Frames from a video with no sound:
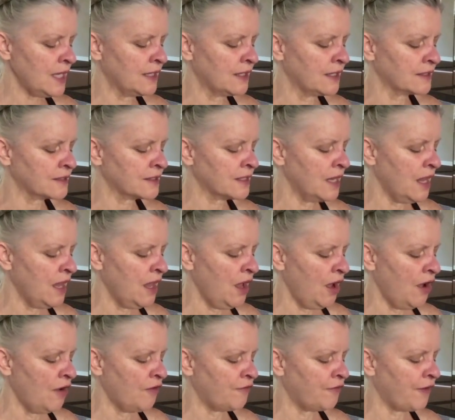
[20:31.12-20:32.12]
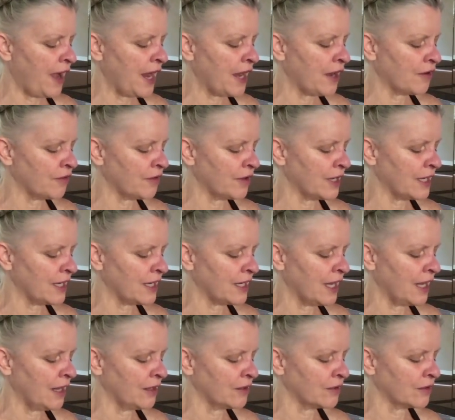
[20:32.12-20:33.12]
And this fiery
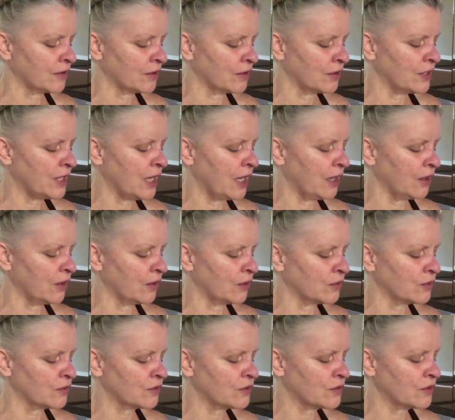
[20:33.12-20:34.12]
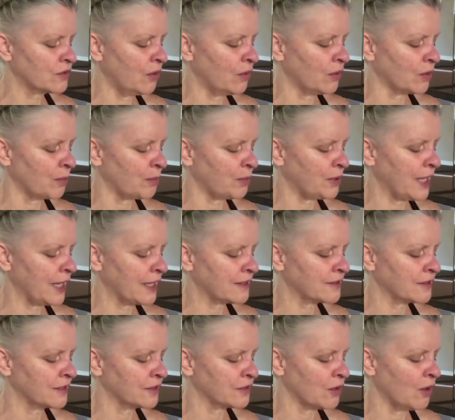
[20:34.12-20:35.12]
yellow solar
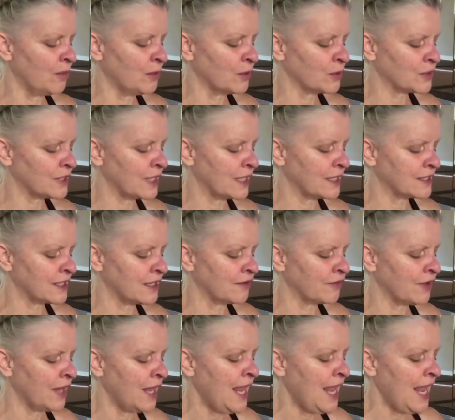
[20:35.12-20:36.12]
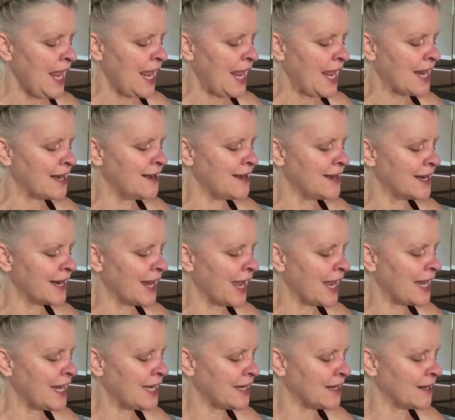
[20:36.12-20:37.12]
plexus, almost as if
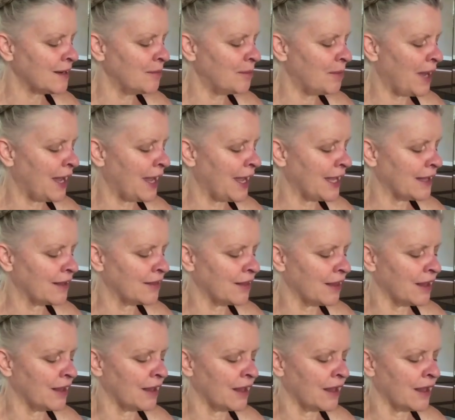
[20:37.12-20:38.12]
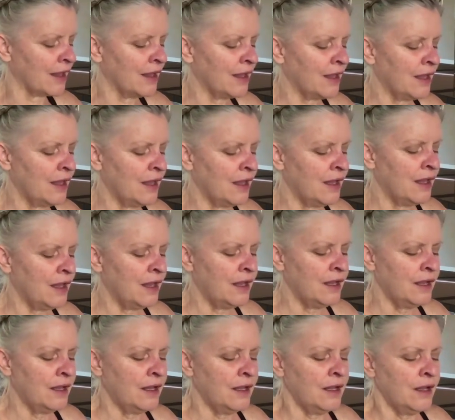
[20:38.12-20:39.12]
ignited by the
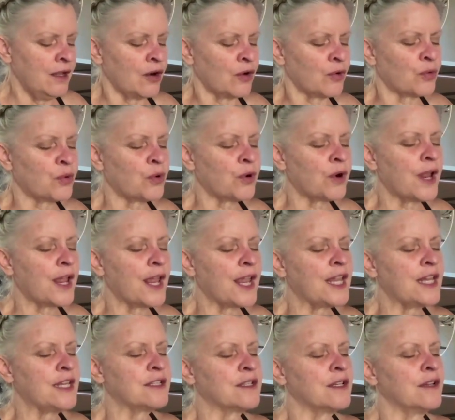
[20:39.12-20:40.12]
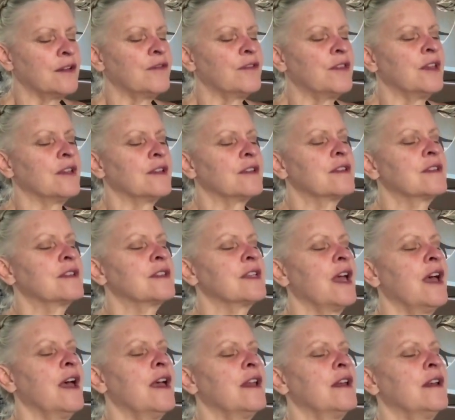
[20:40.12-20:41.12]
rays of the
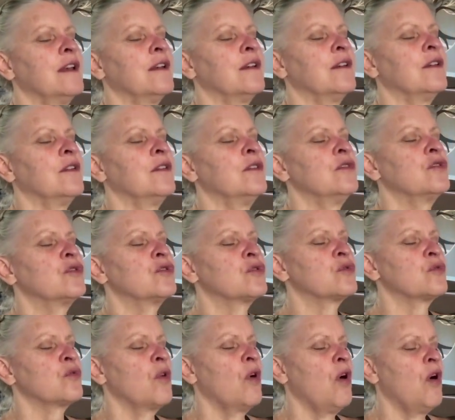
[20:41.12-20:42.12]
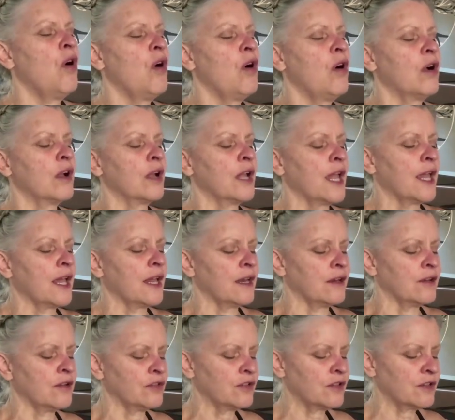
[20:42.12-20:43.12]
sun, strong
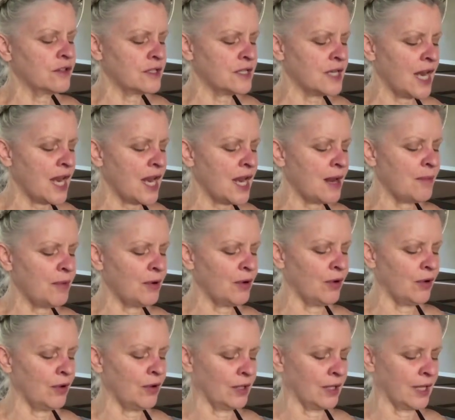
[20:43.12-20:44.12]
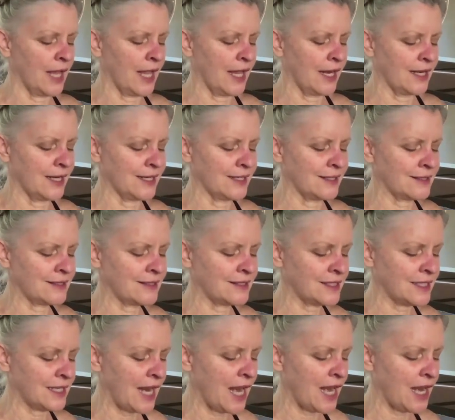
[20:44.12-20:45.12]
and stable, and it's
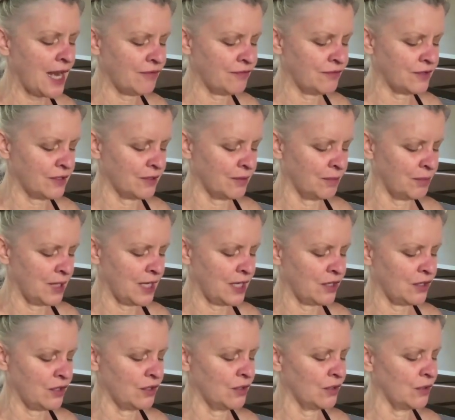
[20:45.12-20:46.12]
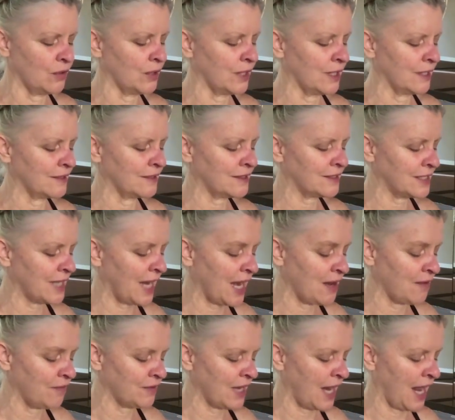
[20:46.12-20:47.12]
safe to be you, and it's
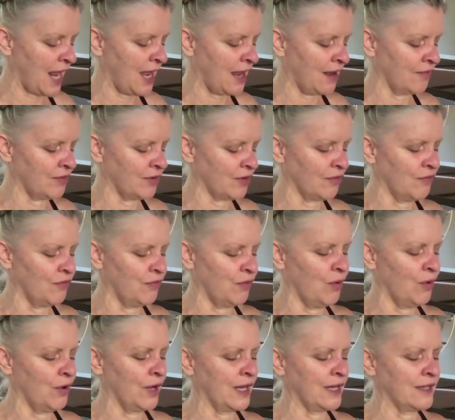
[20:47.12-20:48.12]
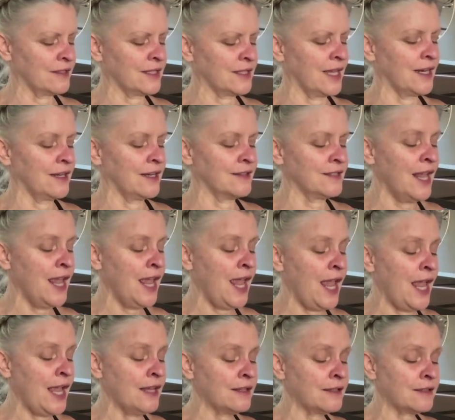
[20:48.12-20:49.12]
safe to have your voice, and it's
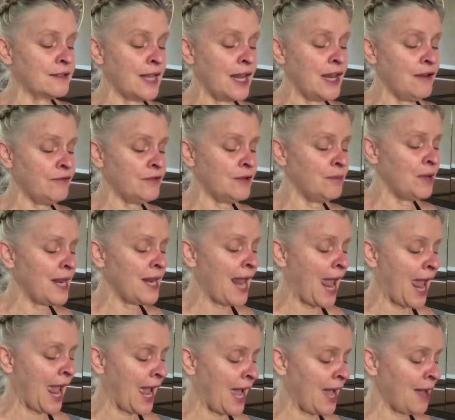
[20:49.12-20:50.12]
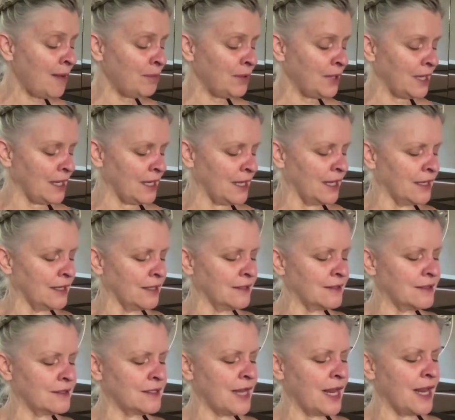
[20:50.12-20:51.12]
safe to be happy, and
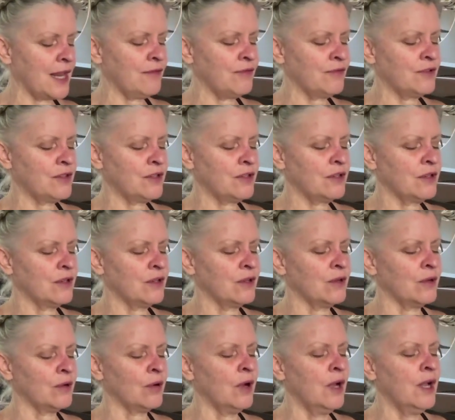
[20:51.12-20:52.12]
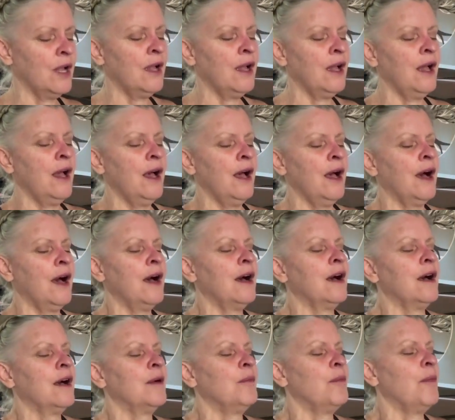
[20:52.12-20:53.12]
it's safe to
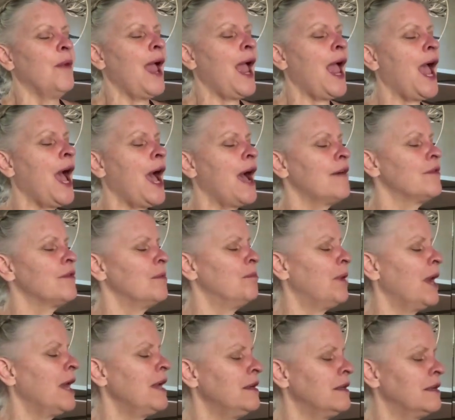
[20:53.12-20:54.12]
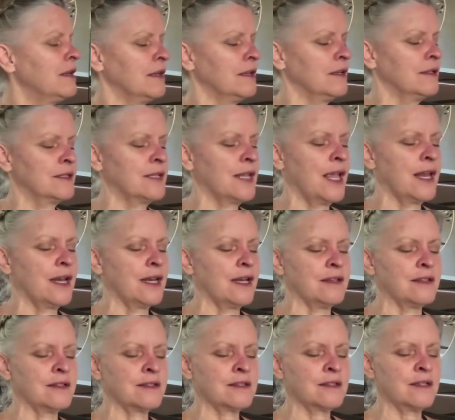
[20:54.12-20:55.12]
have abundance, and
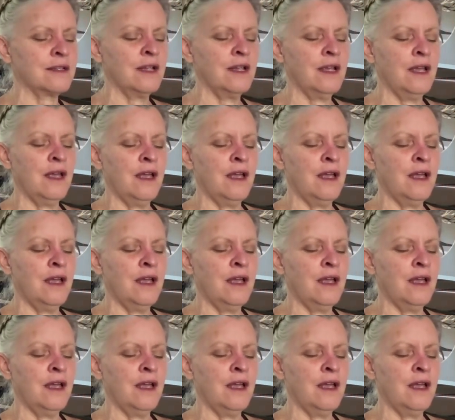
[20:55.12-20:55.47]
it's